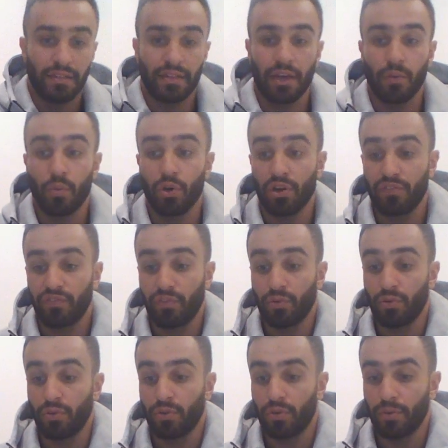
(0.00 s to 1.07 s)
They work
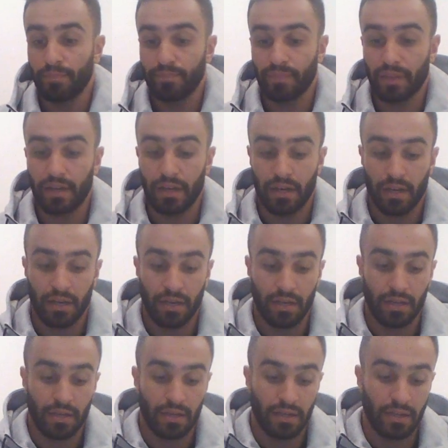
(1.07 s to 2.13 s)
for
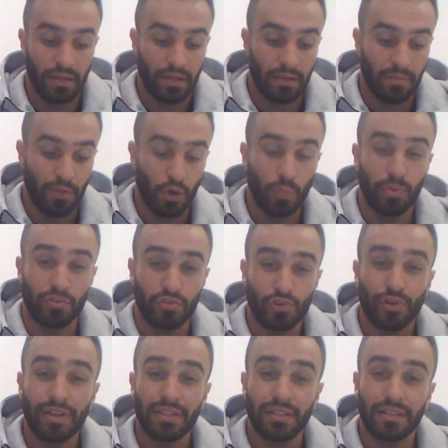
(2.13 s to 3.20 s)
they help with
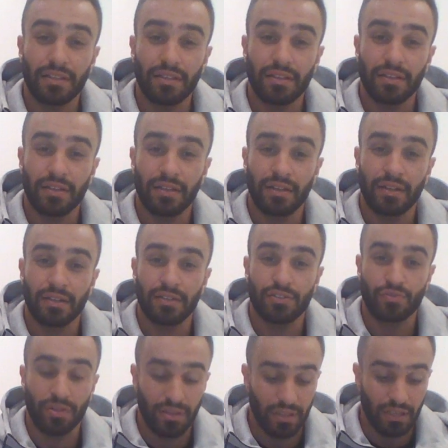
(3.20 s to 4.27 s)
joint
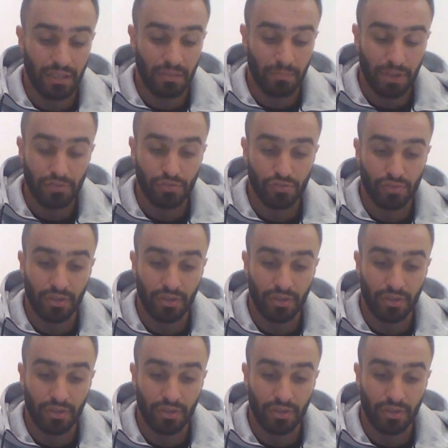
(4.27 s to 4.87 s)
strengthening, muscle